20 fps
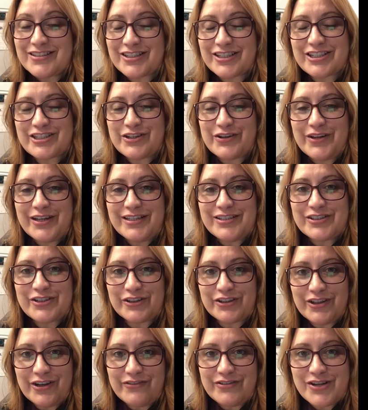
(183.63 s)
let's go ahead and
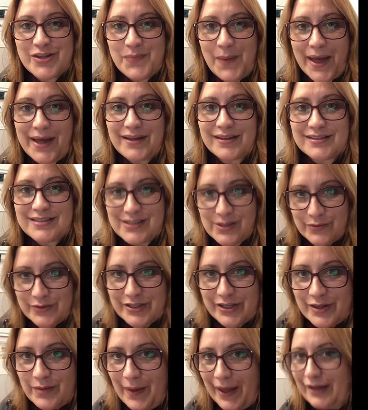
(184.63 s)
turn it over to the back, see what's
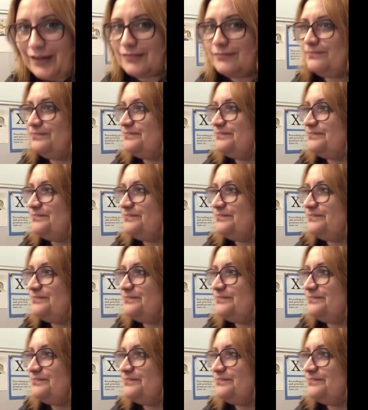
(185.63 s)
on the back.